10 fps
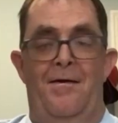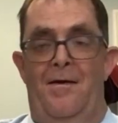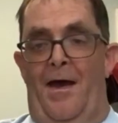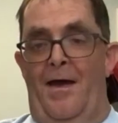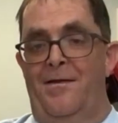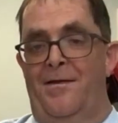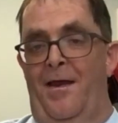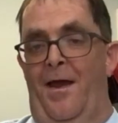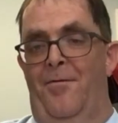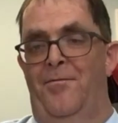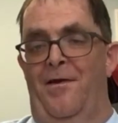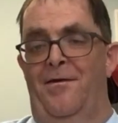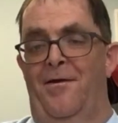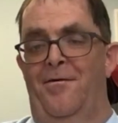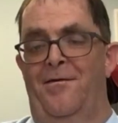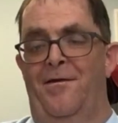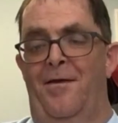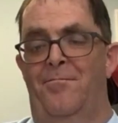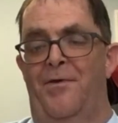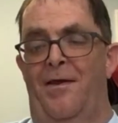Hi, CLB News
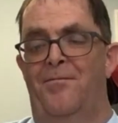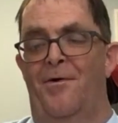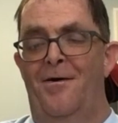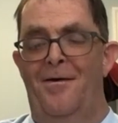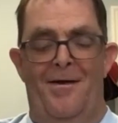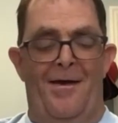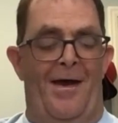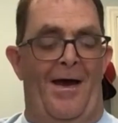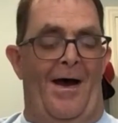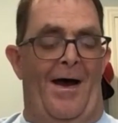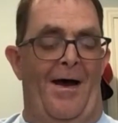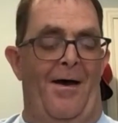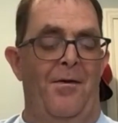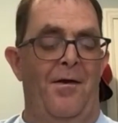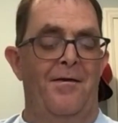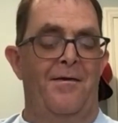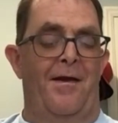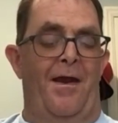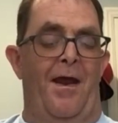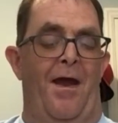Team people.
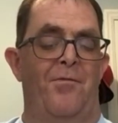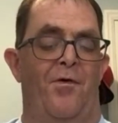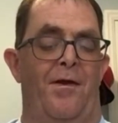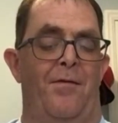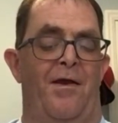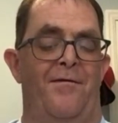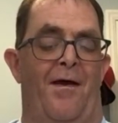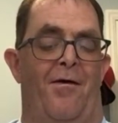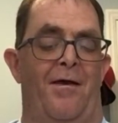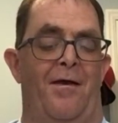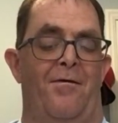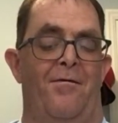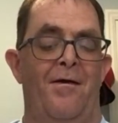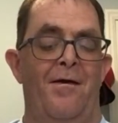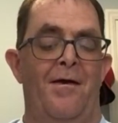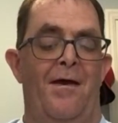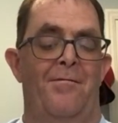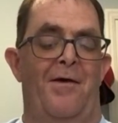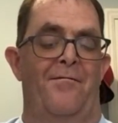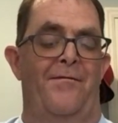Today I'm going to be telling you
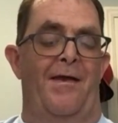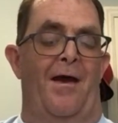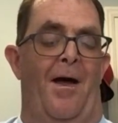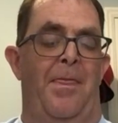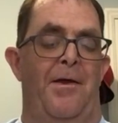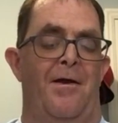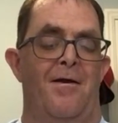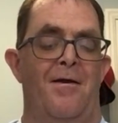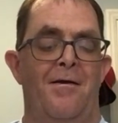about the author,